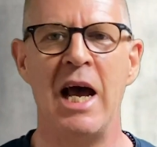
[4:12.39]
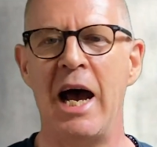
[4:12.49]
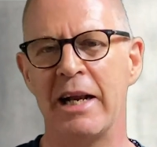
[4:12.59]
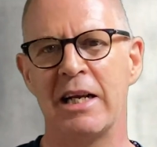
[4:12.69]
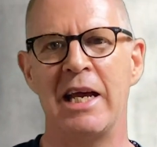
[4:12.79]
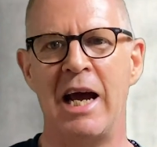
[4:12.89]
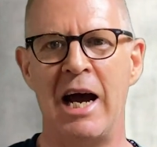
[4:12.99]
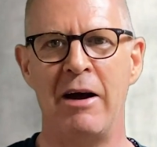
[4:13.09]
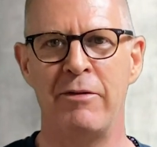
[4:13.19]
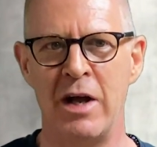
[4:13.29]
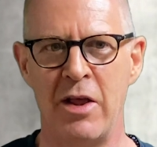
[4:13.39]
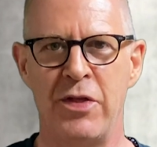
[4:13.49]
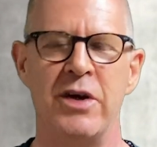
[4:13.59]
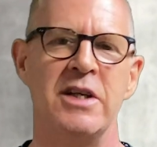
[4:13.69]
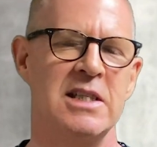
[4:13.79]
and I have
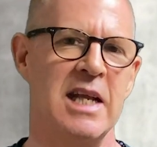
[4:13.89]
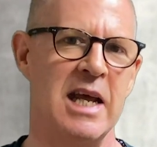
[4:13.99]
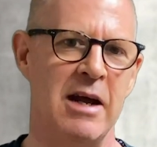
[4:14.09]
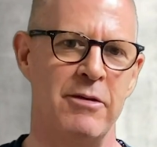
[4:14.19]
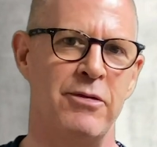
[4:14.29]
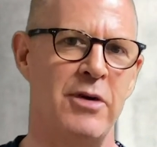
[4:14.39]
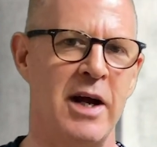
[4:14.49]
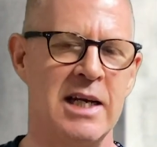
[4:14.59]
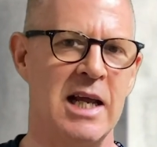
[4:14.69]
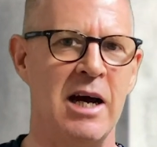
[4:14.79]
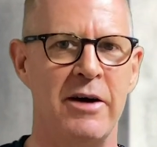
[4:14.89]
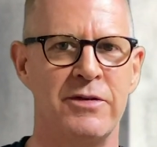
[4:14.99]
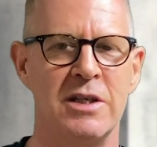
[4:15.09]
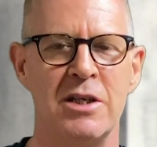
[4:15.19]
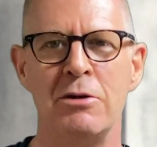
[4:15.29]
Thursday and Friday
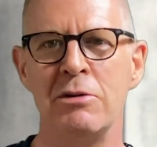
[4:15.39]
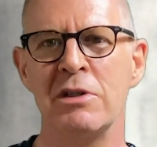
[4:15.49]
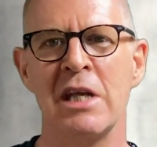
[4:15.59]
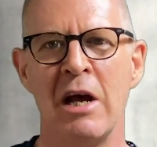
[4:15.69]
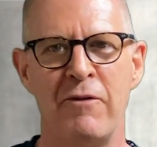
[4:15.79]
afternoons